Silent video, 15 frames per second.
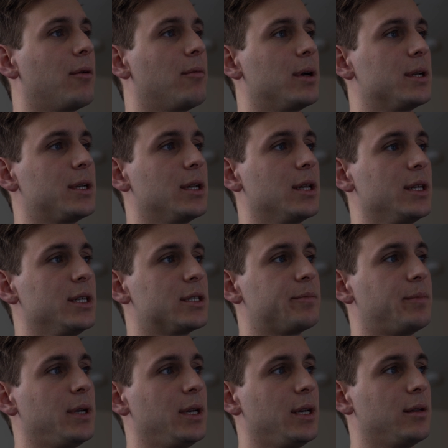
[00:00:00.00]
I wanted it to at least
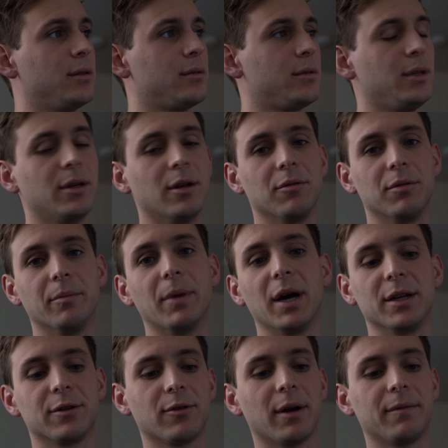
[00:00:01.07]
be, you know, the
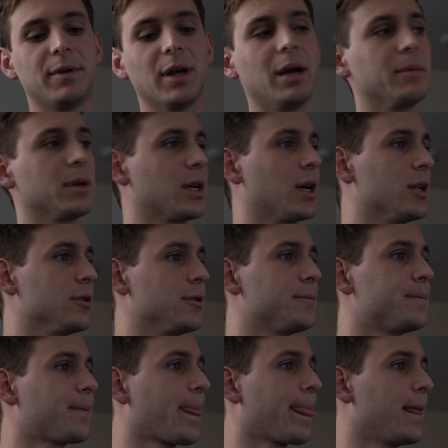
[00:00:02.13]
Minecraft diamond color.
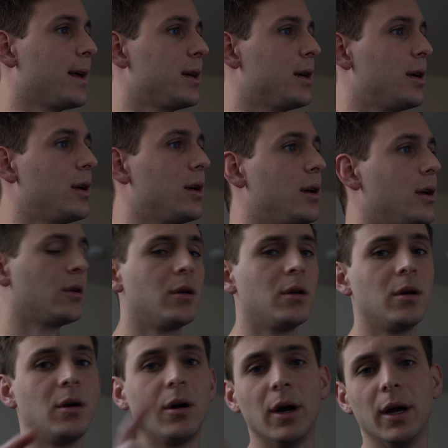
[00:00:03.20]

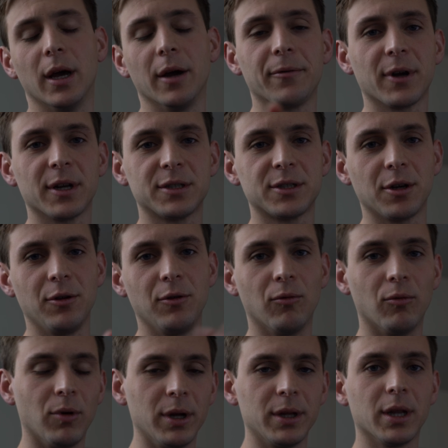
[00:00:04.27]
Alright, I forgot to show you
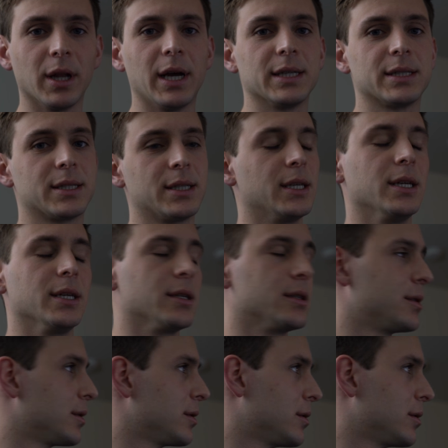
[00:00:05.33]
one last thing.